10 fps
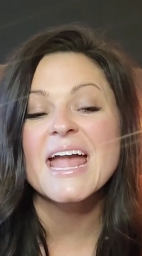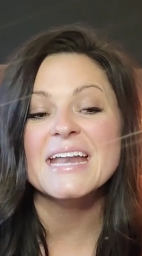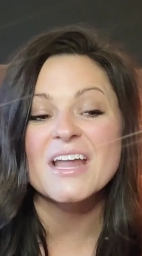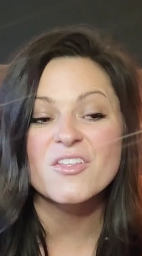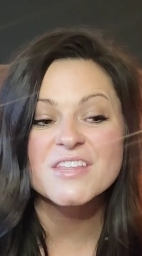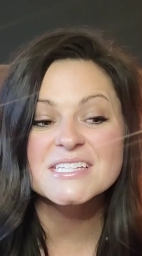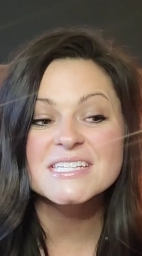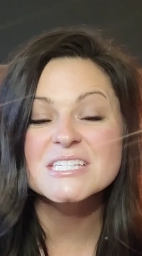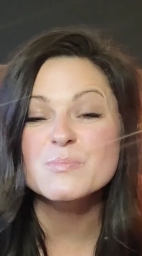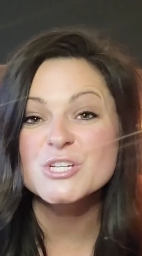Now, this
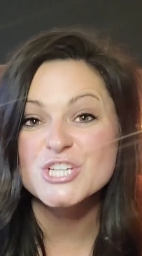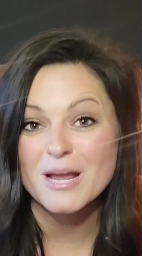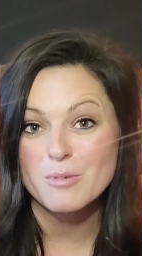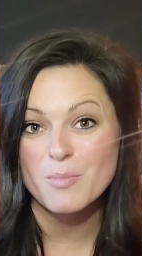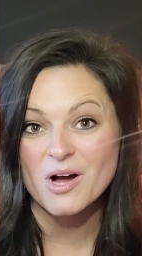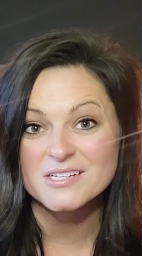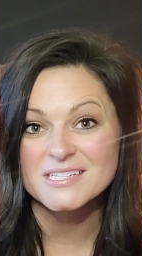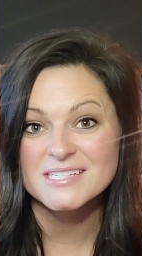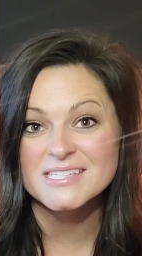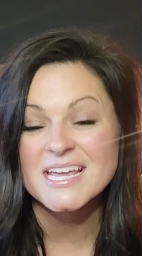is pajama
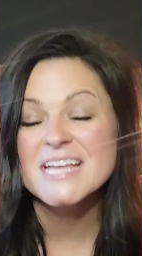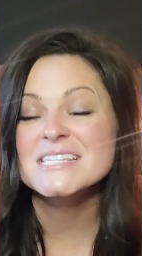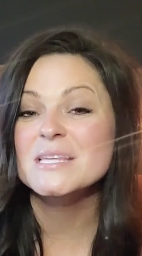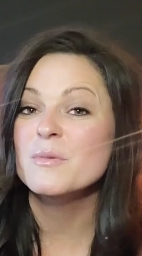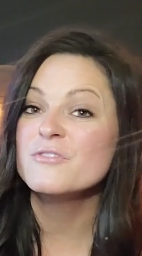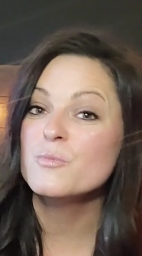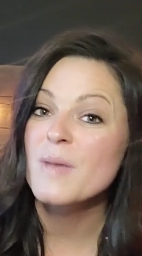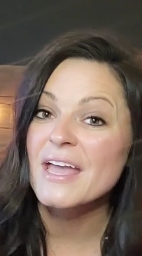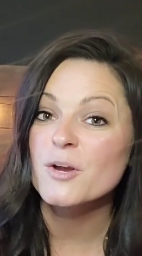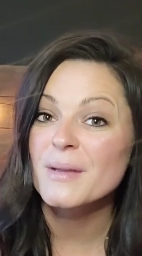boxes. Some of you
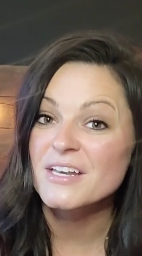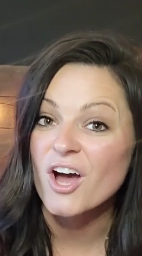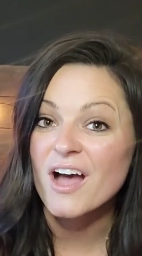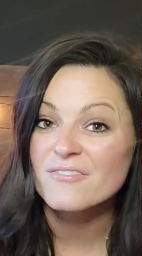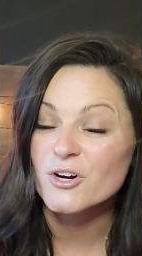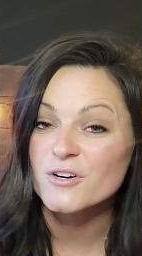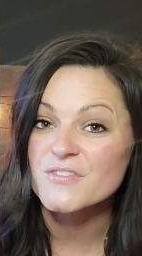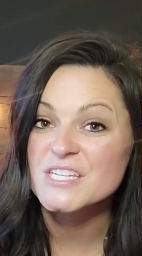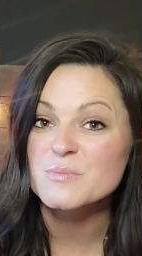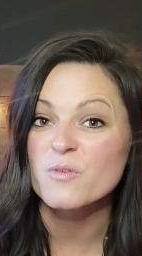may or may not have heard of
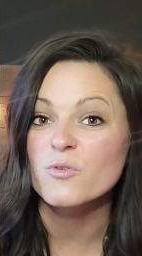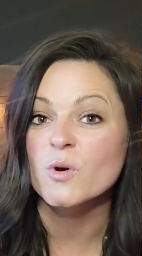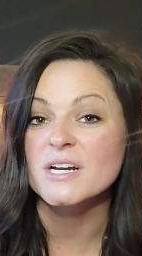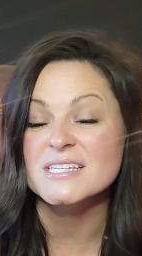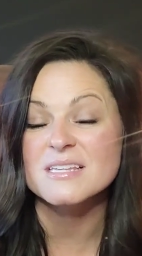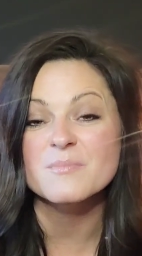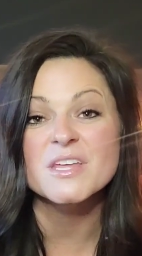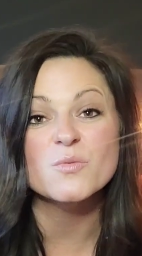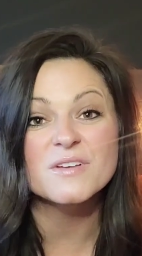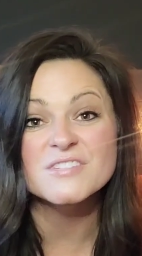this before. It's
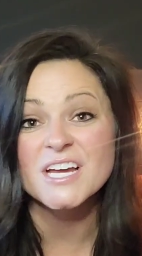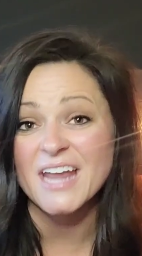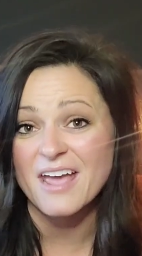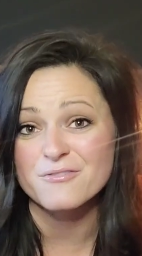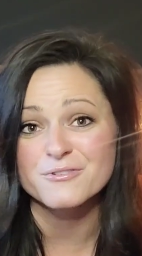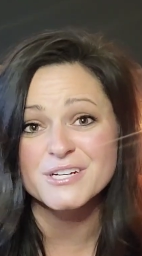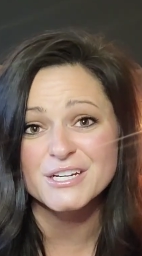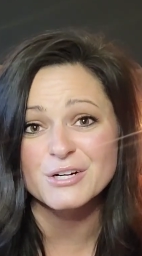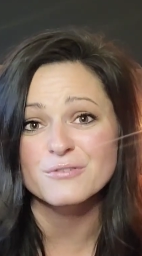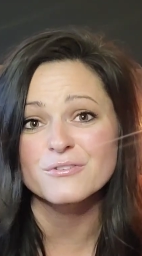something we've done every
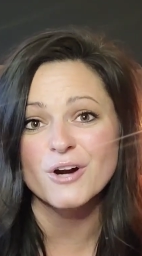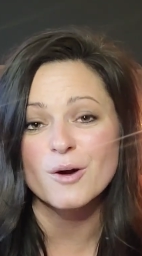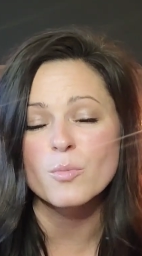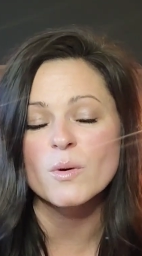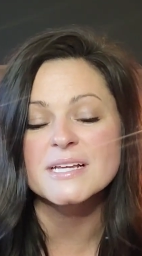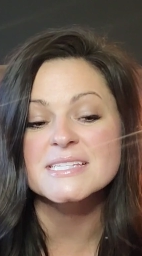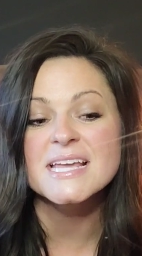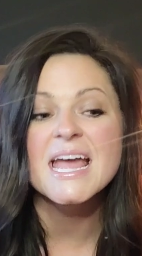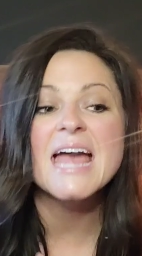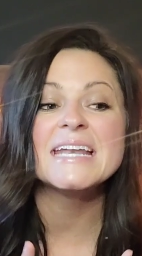year for our boys.
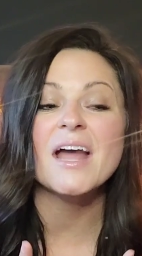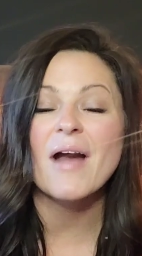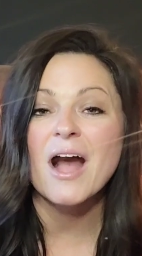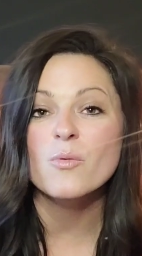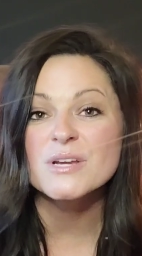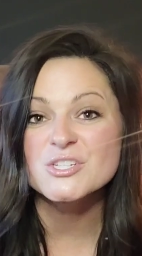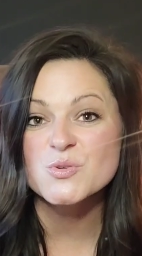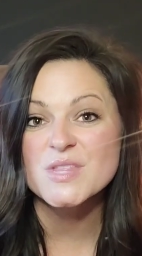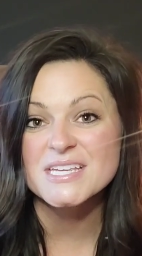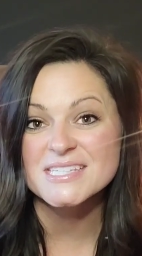Now, how we do
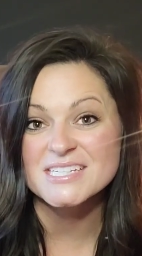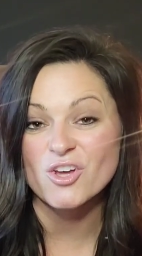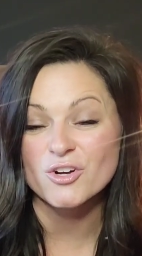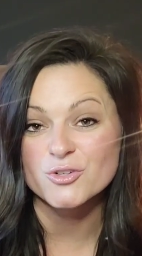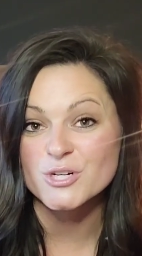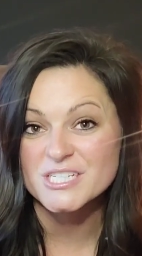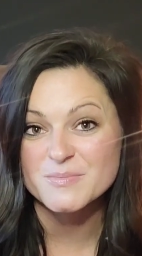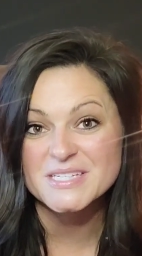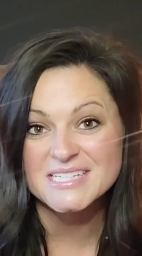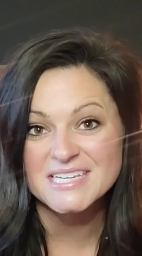this is on
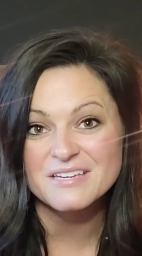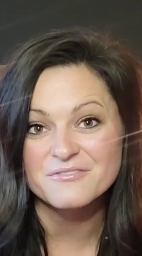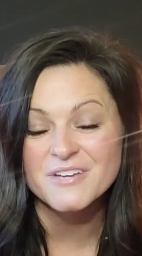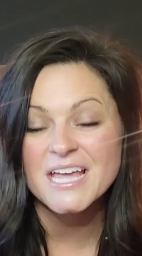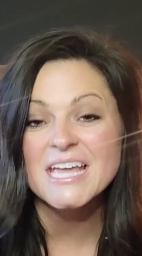Christmas Eve.